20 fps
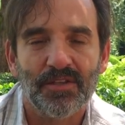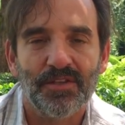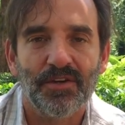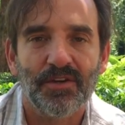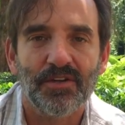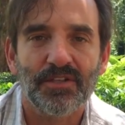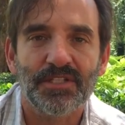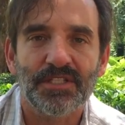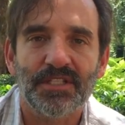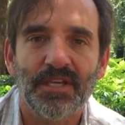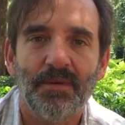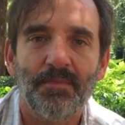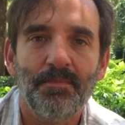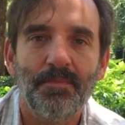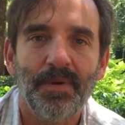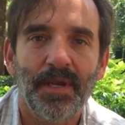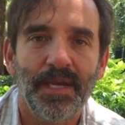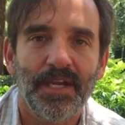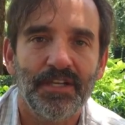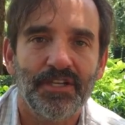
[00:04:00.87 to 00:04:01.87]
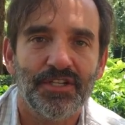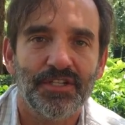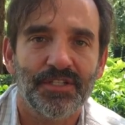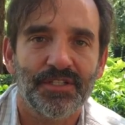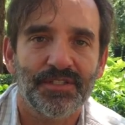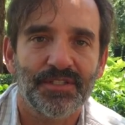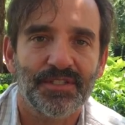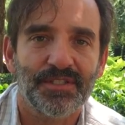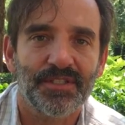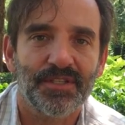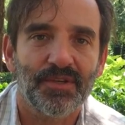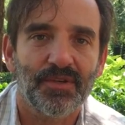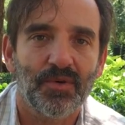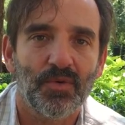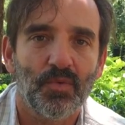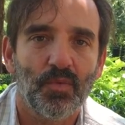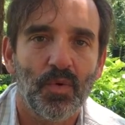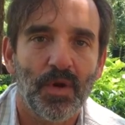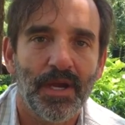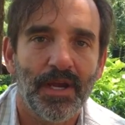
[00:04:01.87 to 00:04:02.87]
There are some patients
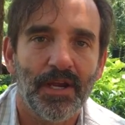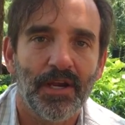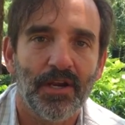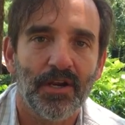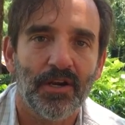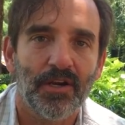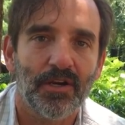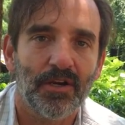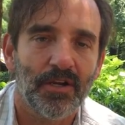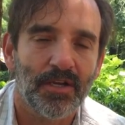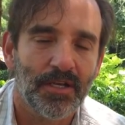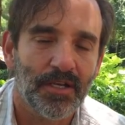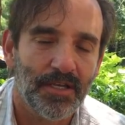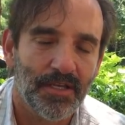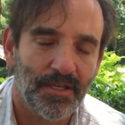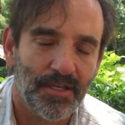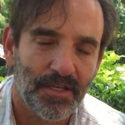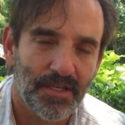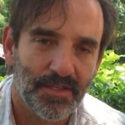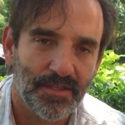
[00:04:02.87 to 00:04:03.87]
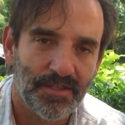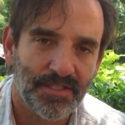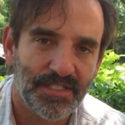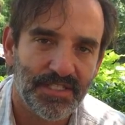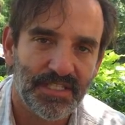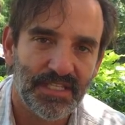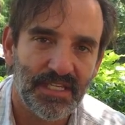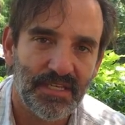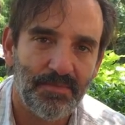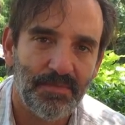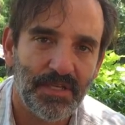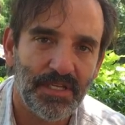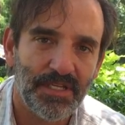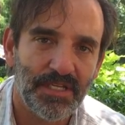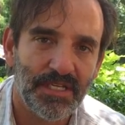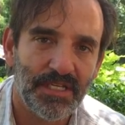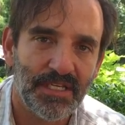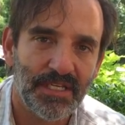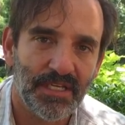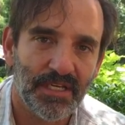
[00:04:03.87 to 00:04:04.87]
where the
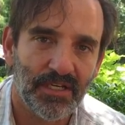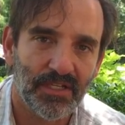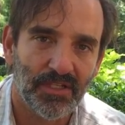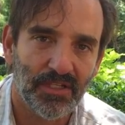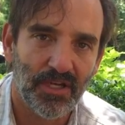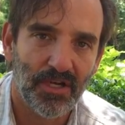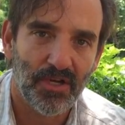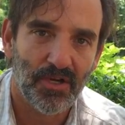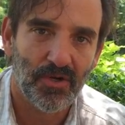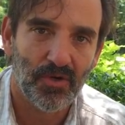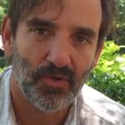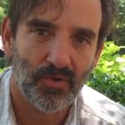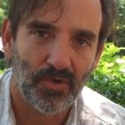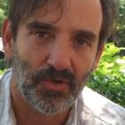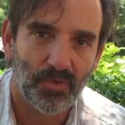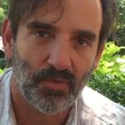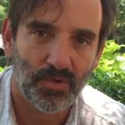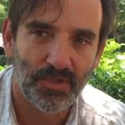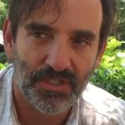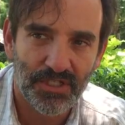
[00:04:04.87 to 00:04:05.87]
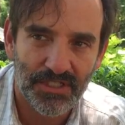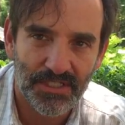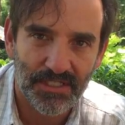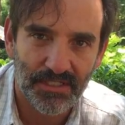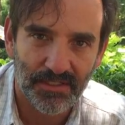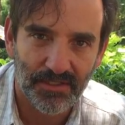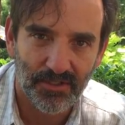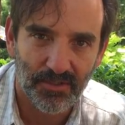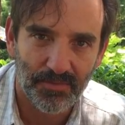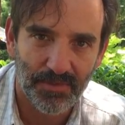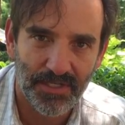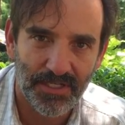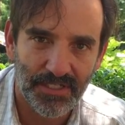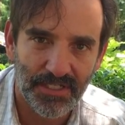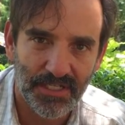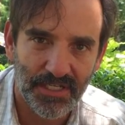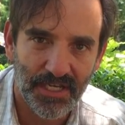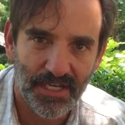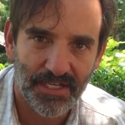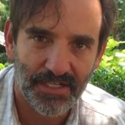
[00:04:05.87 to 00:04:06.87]
CBD alone with just a little bit of
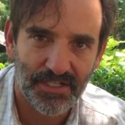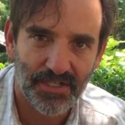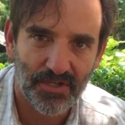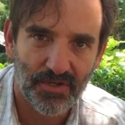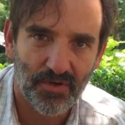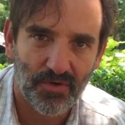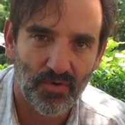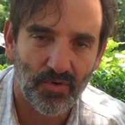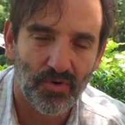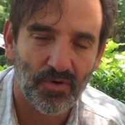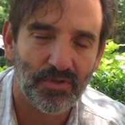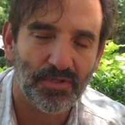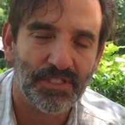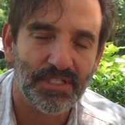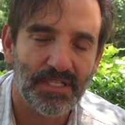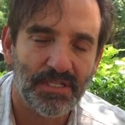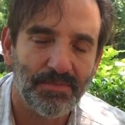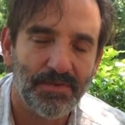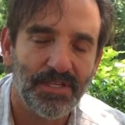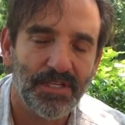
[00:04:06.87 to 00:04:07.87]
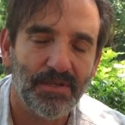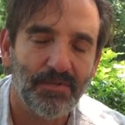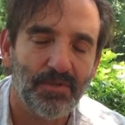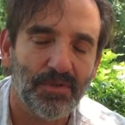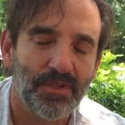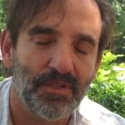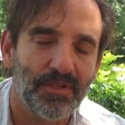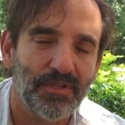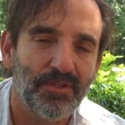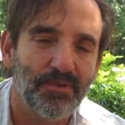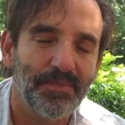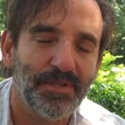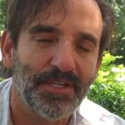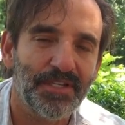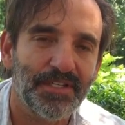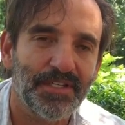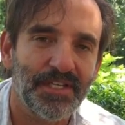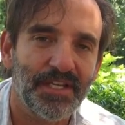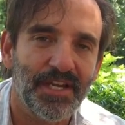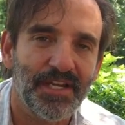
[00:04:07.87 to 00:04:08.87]
or CBD with a little bit
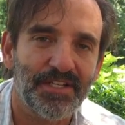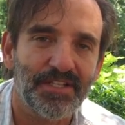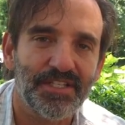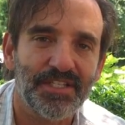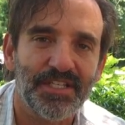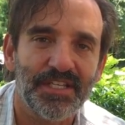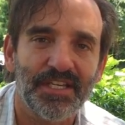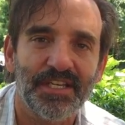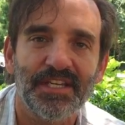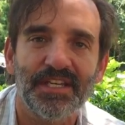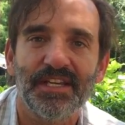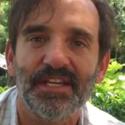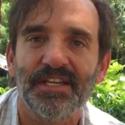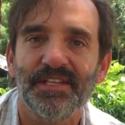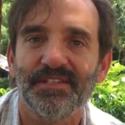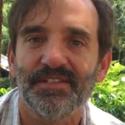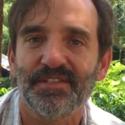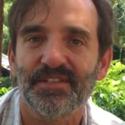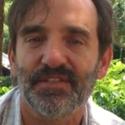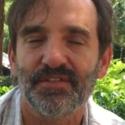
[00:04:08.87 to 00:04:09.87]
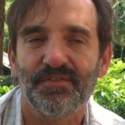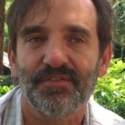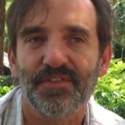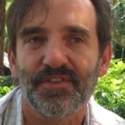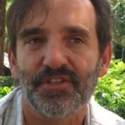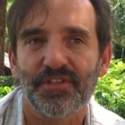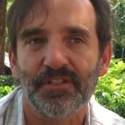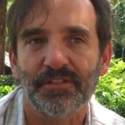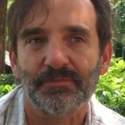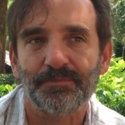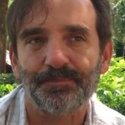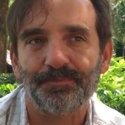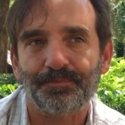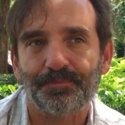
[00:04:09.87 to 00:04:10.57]
of THC isn't sufficient.